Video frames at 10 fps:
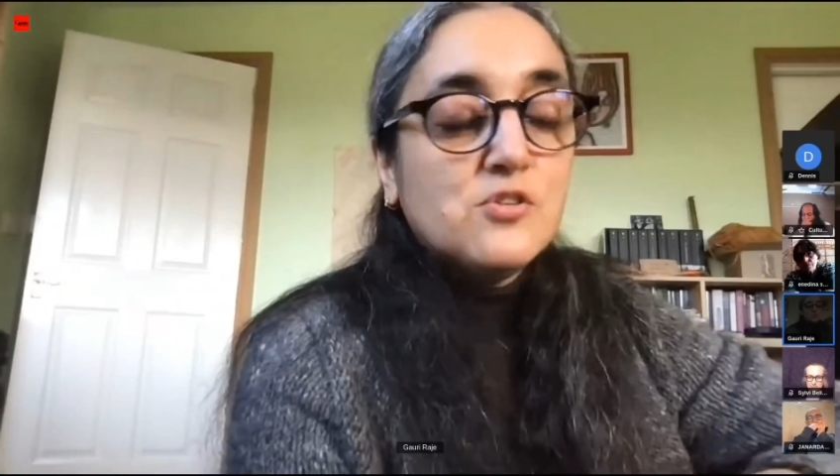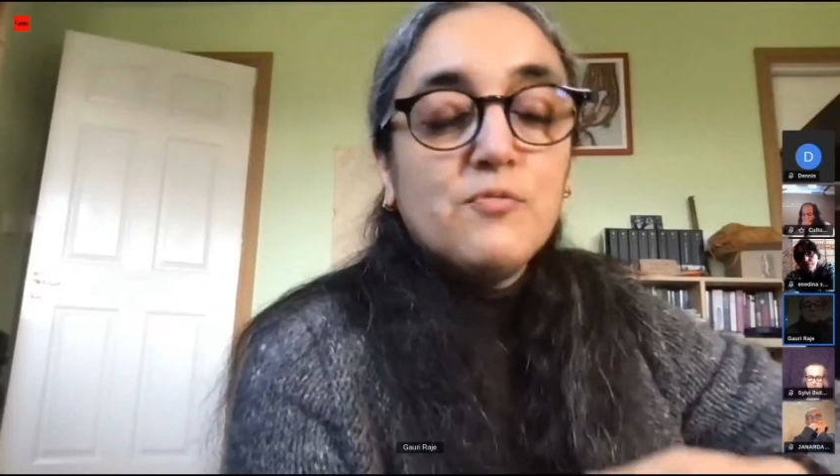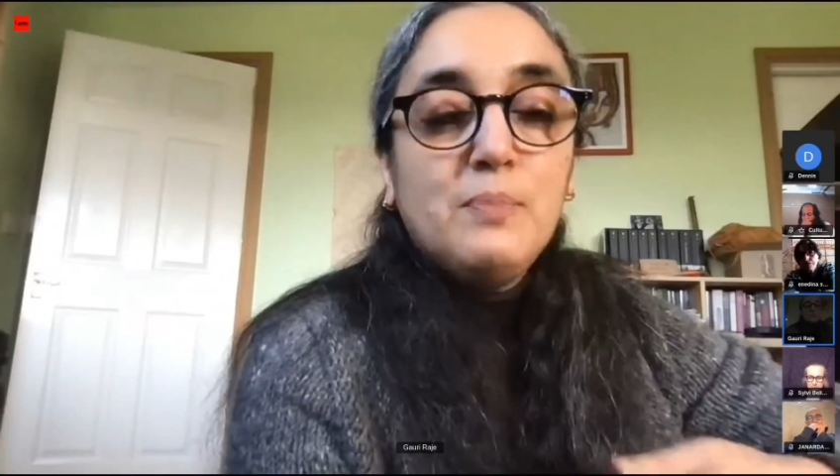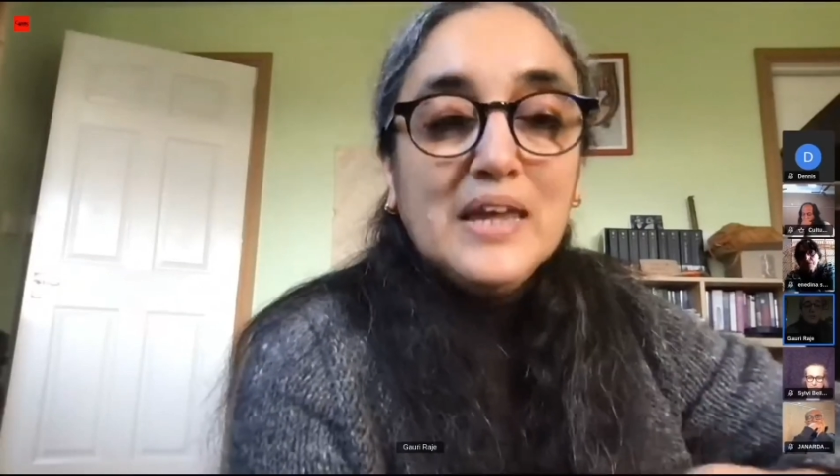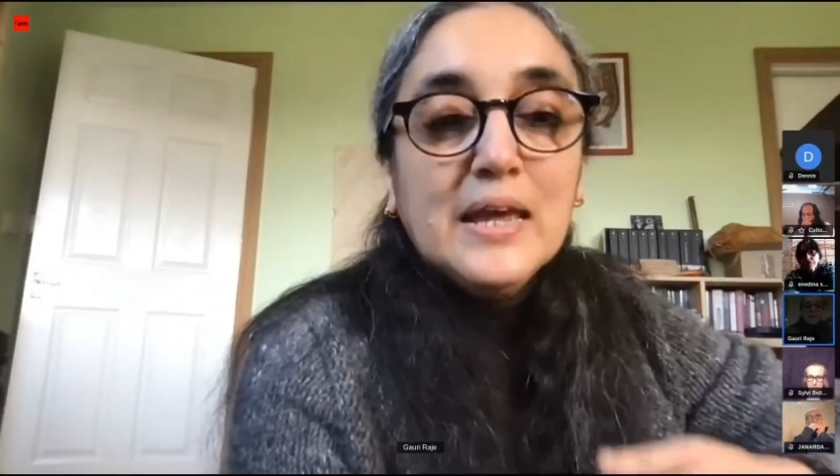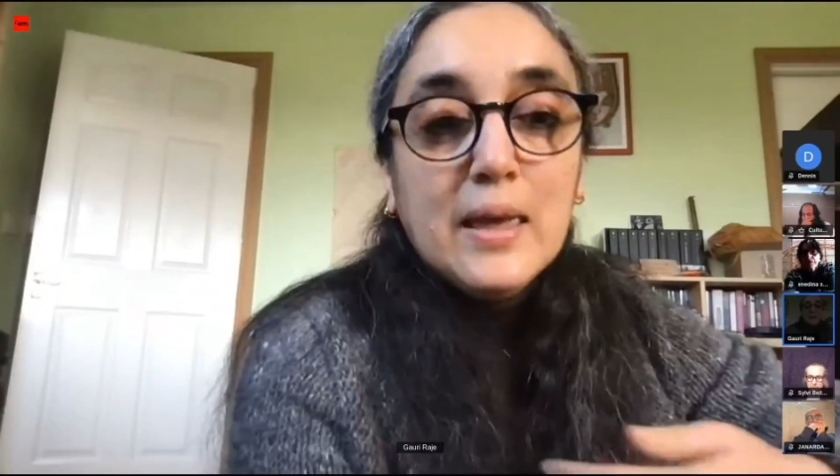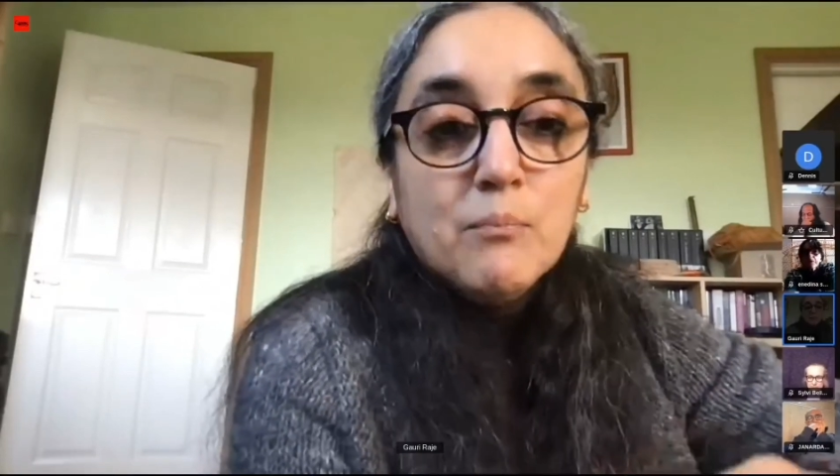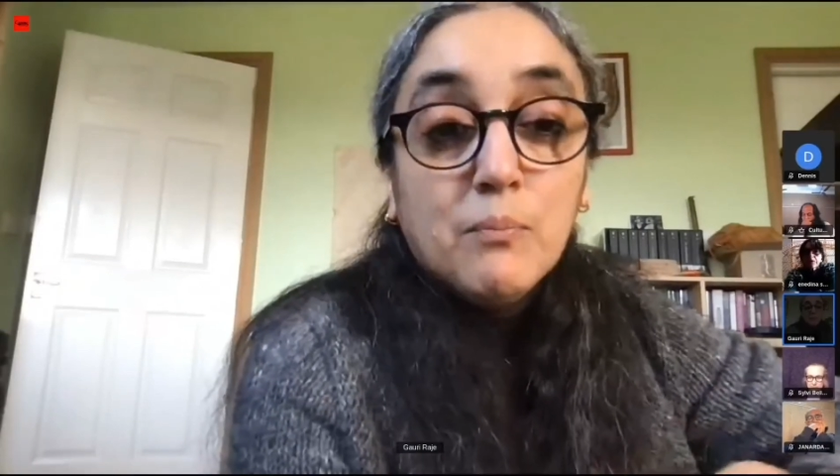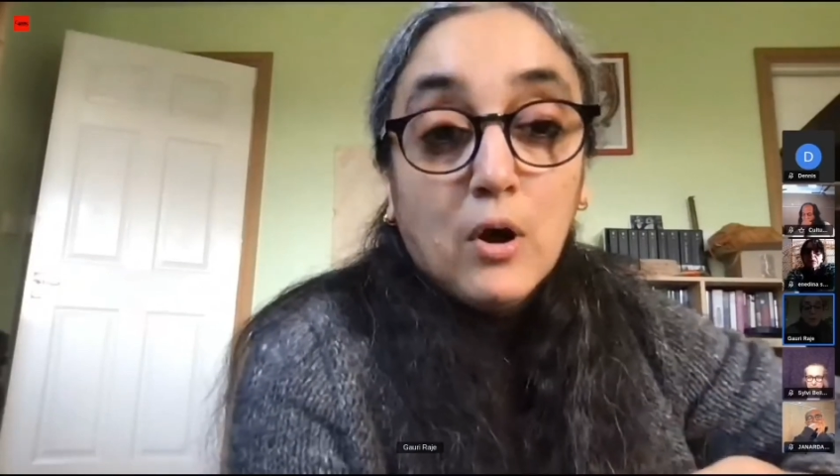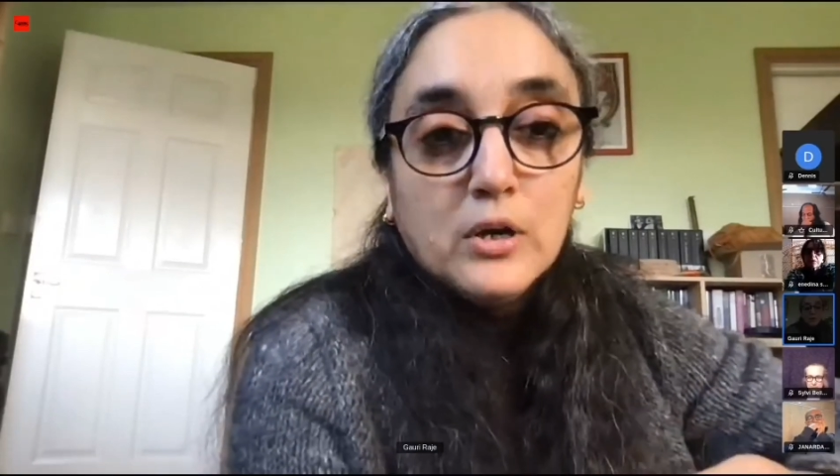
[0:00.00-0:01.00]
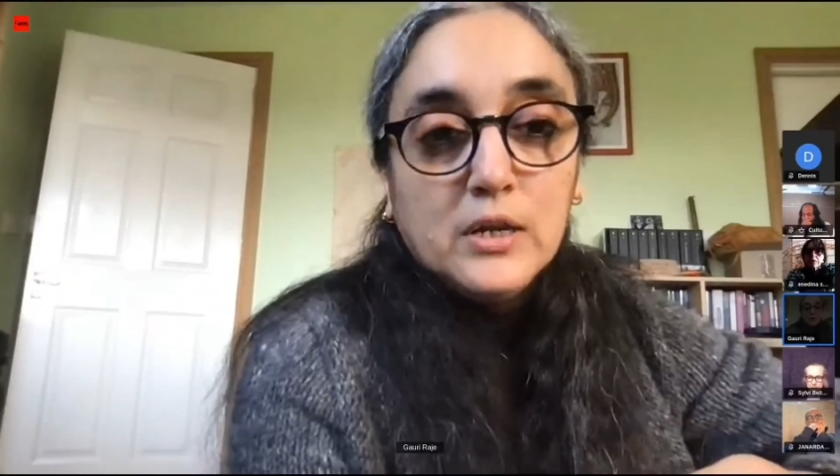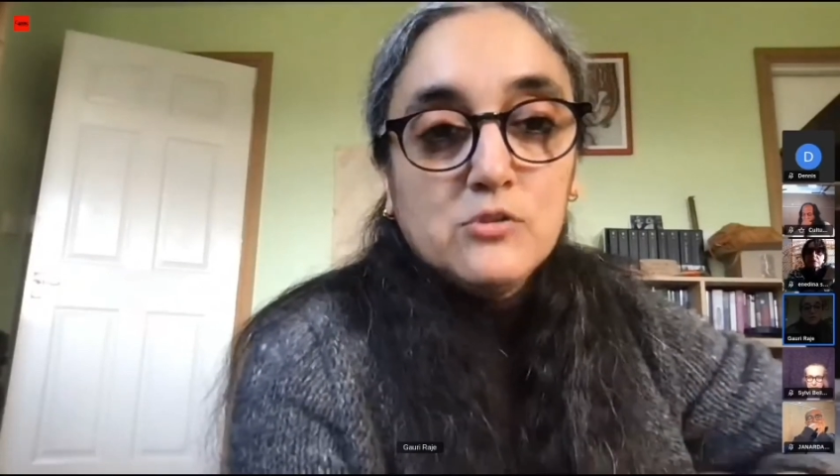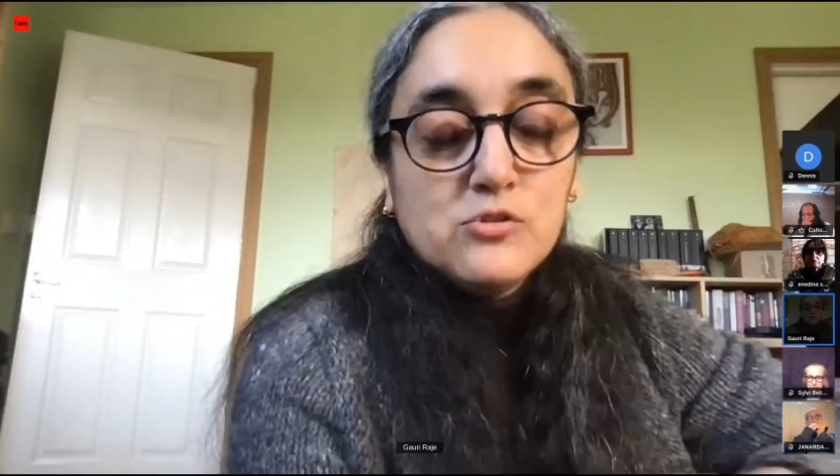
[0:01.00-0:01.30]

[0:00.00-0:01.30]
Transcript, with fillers: of being embodied.